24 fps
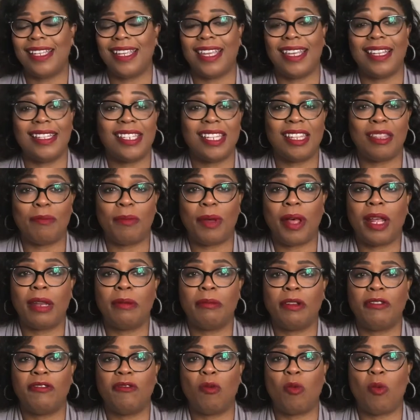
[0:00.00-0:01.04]
to get to the
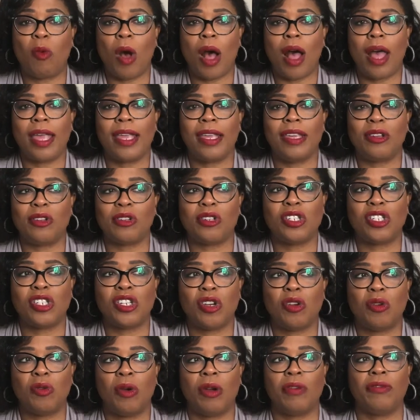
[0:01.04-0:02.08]
bottom of why you're
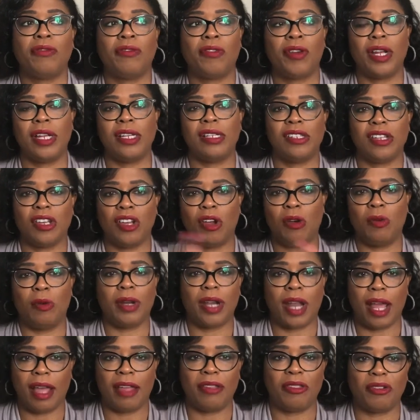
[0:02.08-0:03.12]
so afraid to go
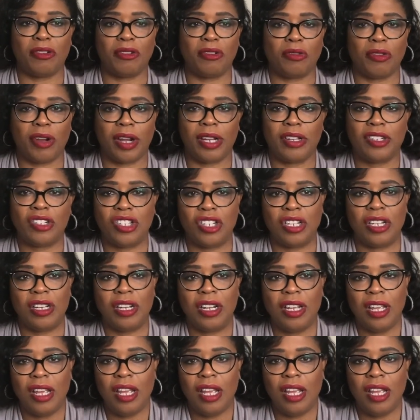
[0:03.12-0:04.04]
in either direction.